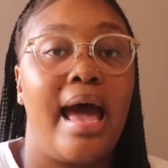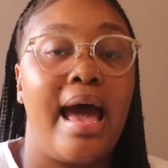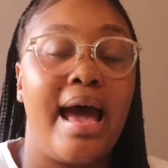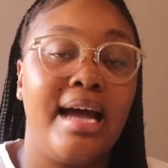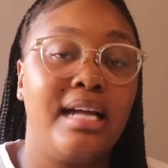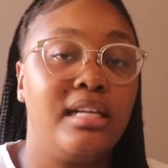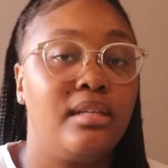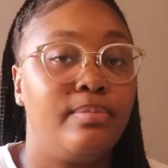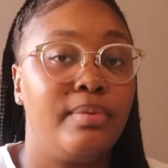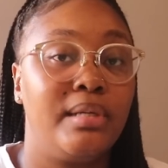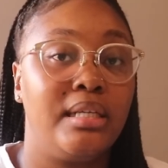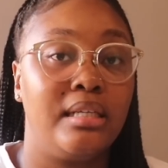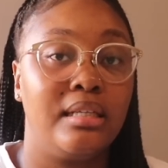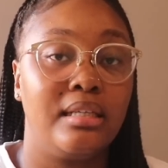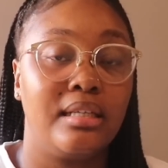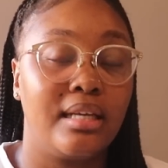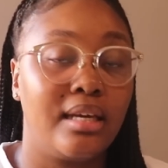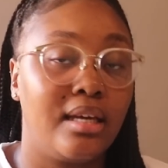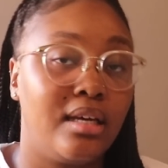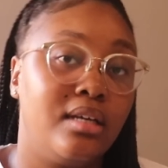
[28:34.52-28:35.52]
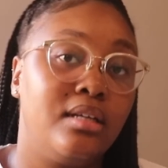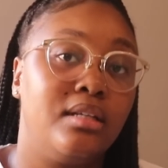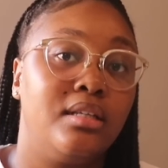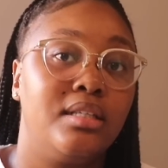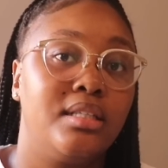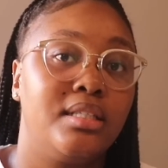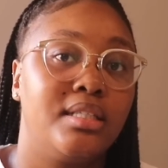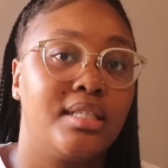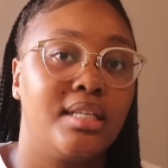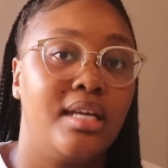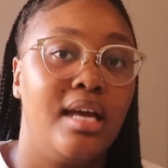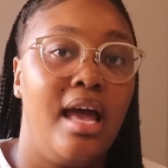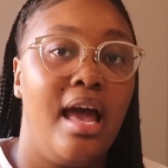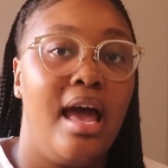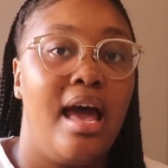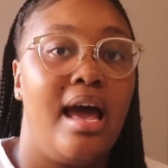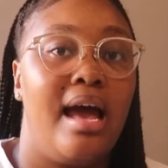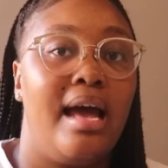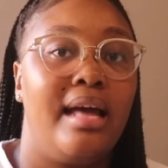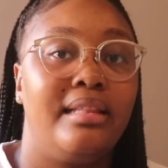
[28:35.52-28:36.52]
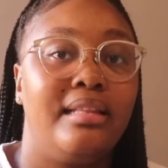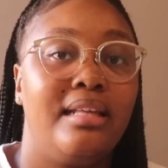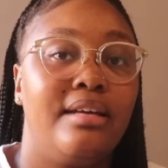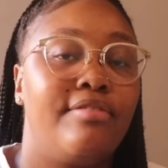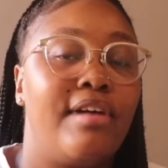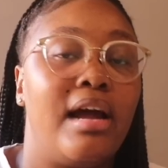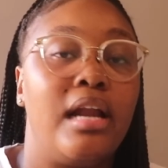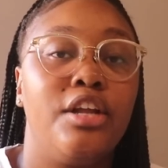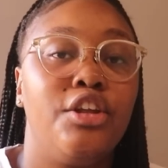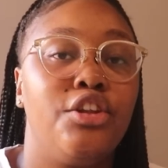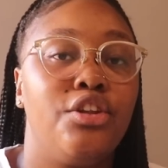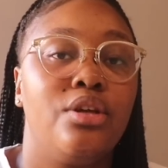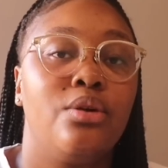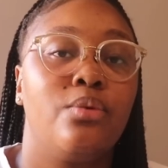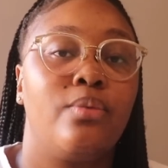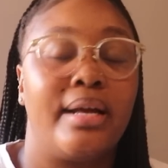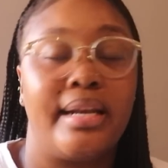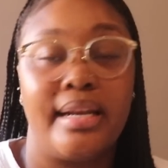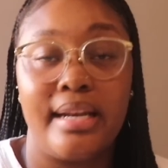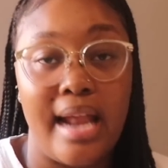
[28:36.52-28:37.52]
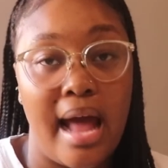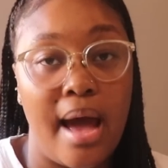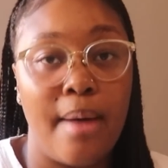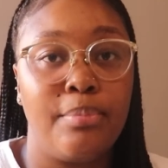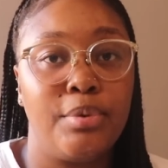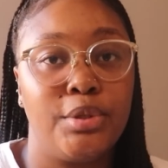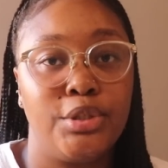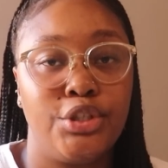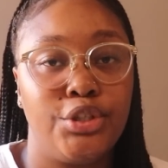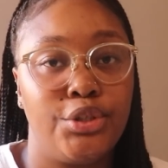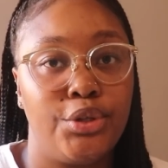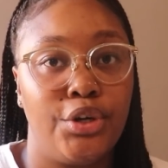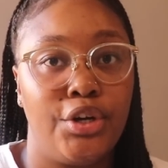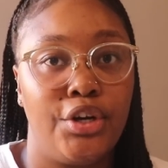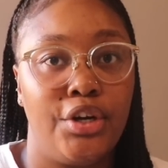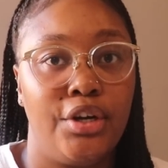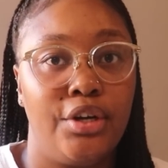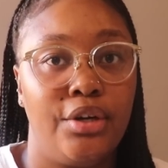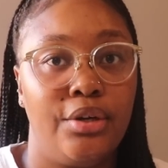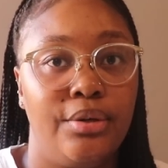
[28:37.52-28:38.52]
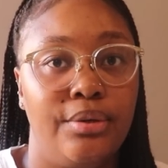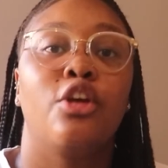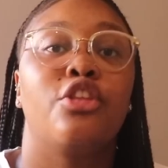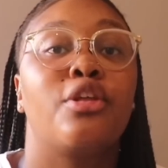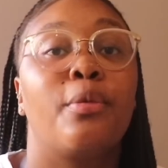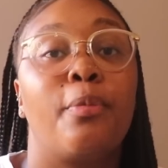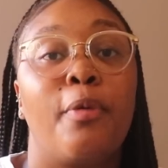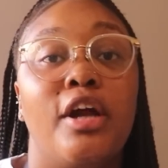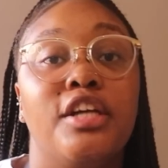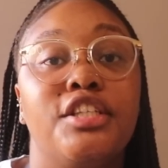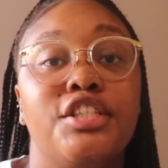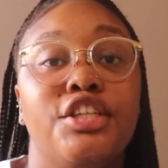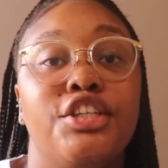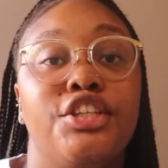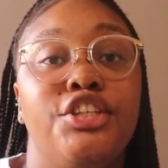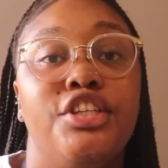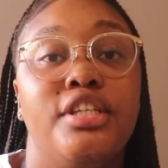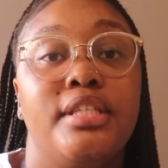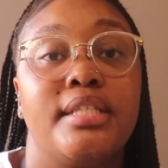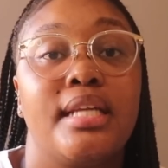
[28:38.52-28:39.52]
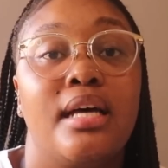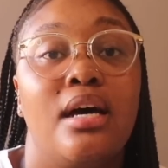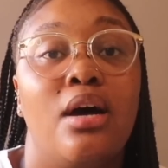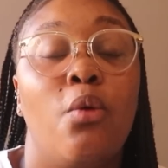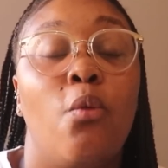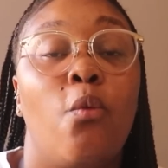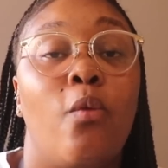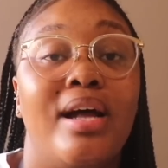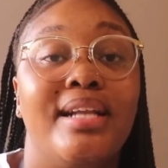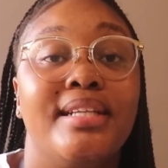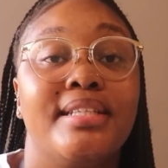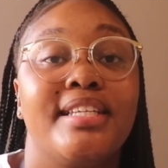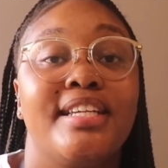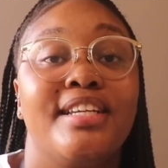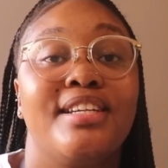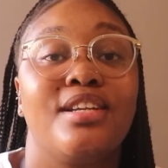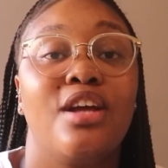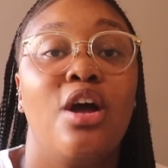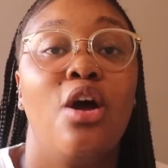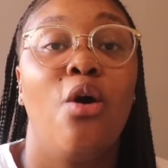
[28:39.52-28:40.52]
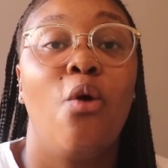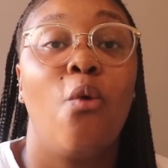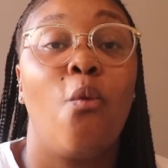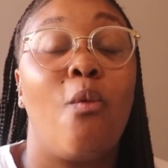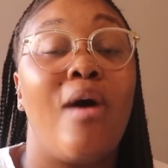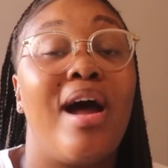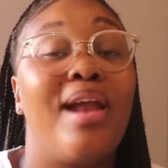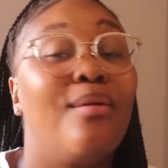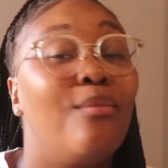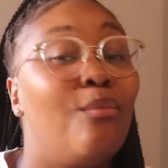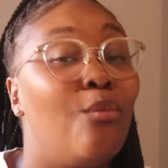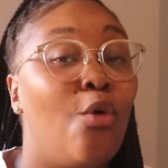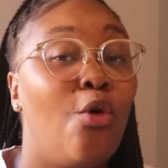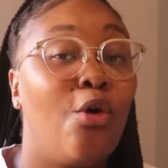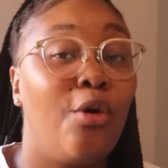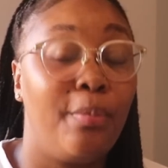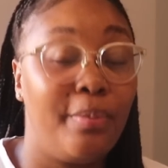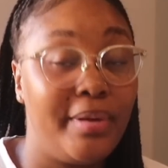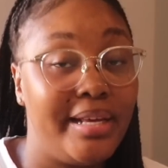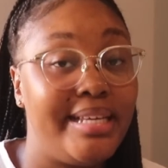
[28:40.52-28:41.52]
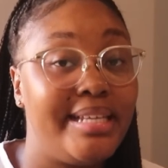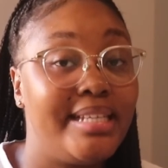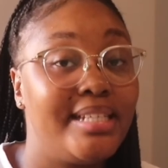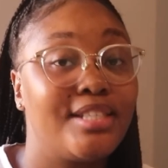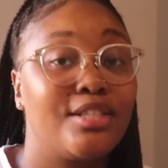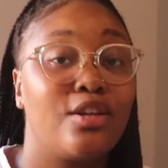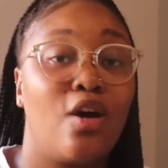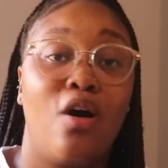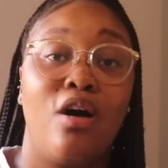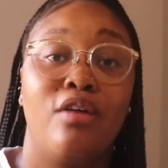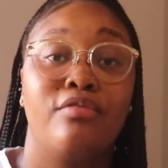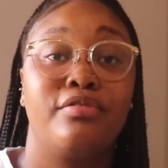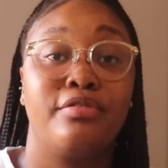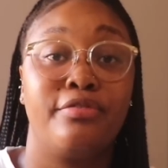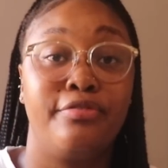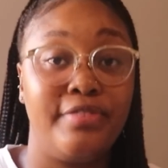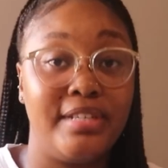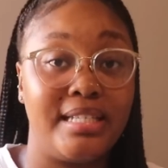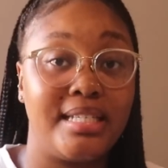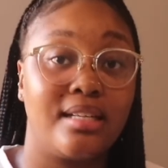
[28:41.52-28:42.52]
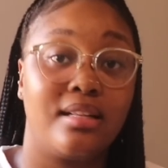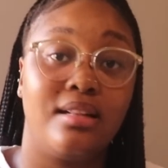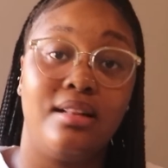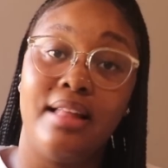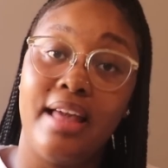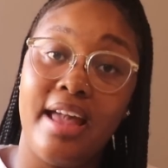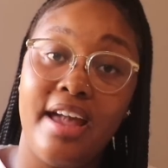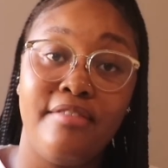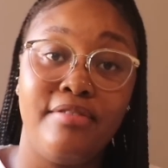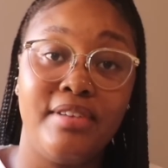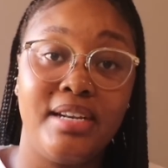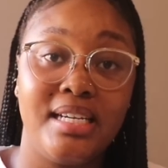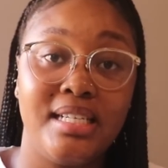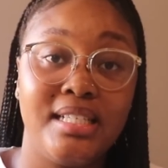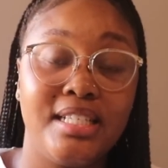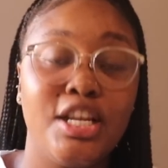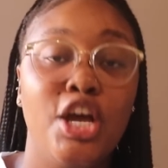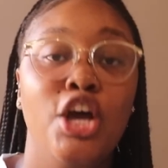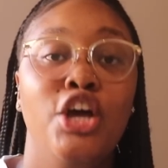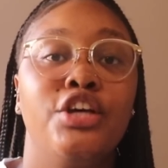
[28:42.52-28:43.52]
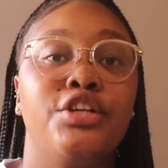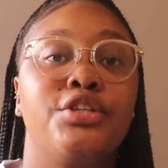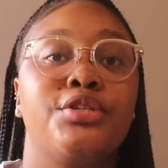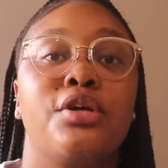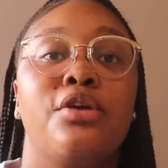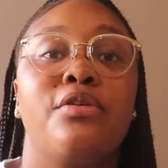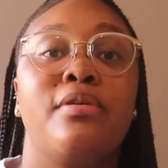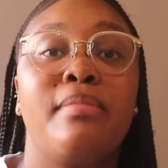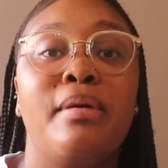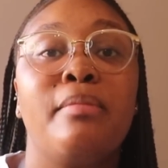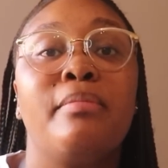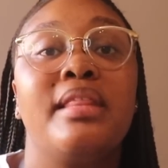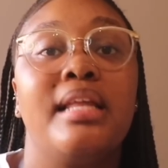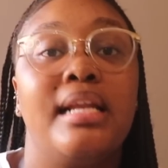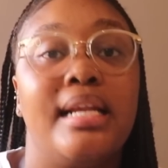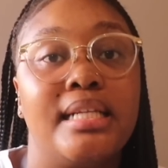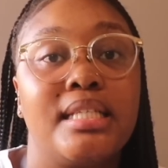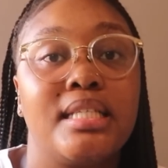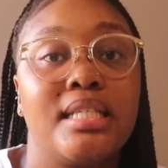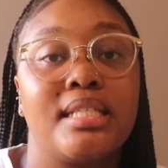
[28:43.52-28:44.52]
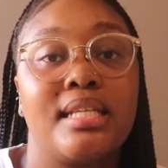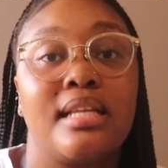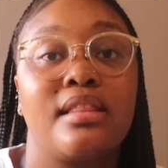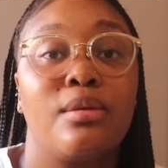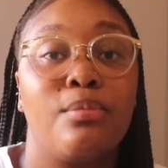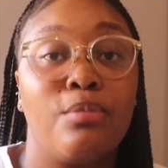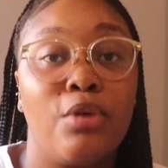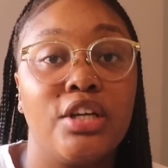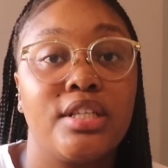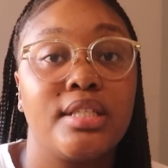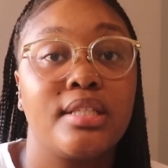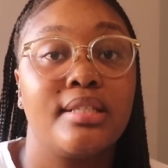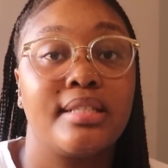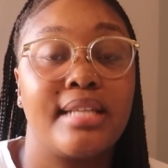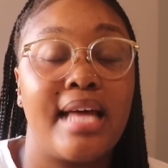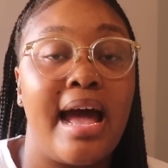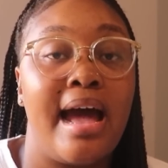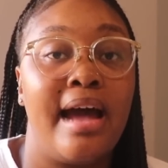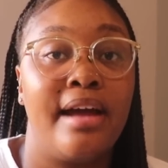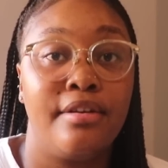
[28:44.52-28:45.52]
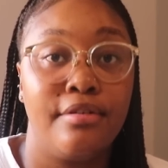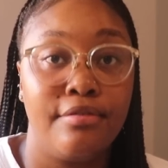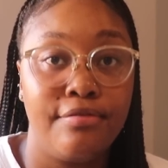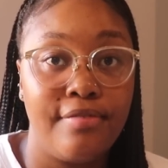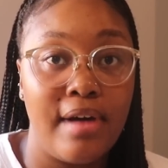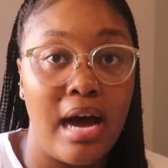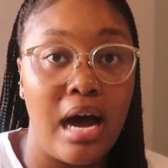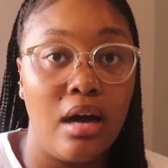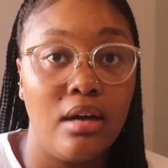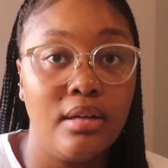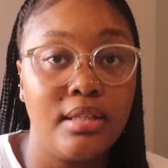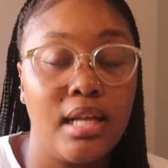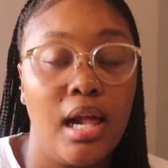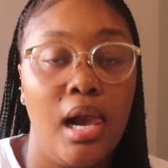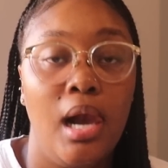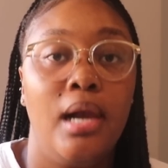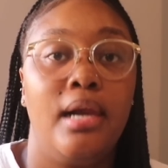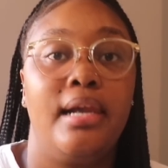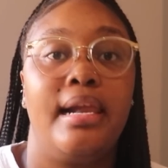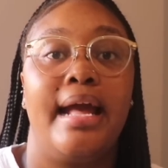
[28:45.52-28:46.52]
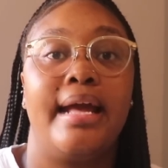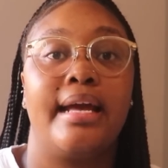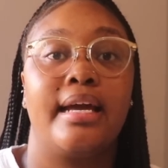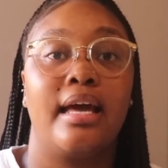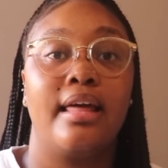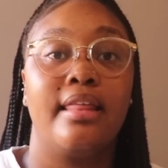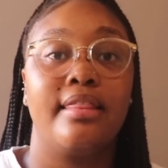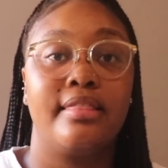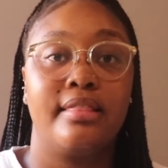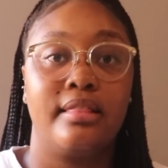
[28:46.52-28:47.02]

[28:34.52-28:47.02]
had been killed, and they finally knew what had happened to her. The prosecutor wanted one more piece of physical evidence. So remember the letters that the Marshalls had found? Like